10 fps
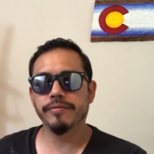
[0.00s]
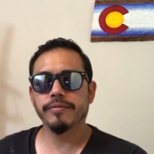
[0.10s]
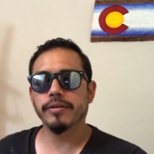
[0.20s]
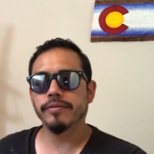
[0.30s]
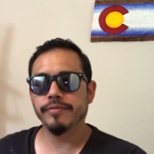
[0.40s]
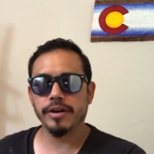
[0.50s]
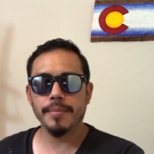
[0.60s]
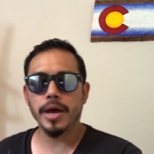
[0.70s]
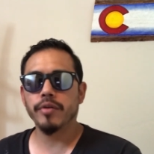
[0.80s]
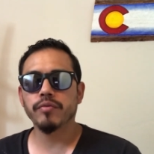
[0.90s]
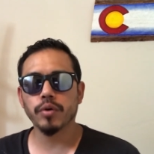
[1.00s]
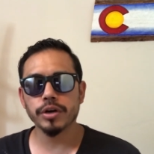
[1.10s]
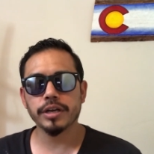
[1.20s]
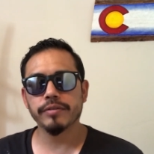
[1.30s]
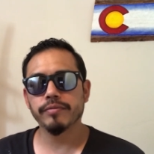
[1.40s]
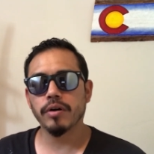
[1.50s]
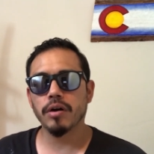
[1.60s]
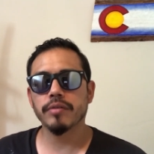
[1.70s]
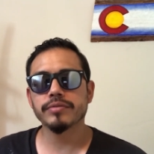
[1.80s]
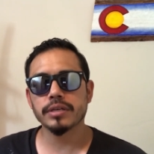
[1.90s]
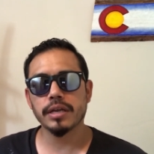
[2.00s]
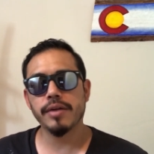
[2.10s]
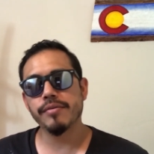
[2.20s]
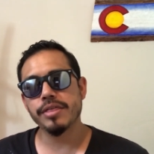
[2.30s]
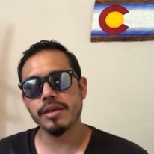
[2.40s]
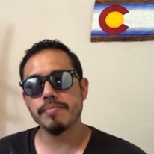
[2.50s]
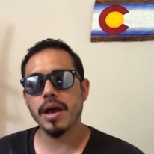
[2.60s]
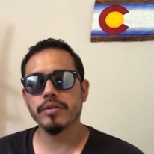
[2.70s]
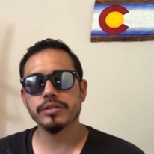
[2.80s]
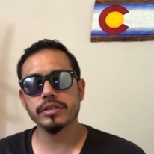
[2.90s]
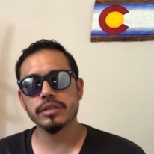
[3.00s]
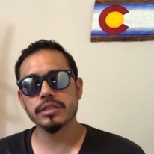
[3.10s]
a fair amount of work involved to get everything mounted,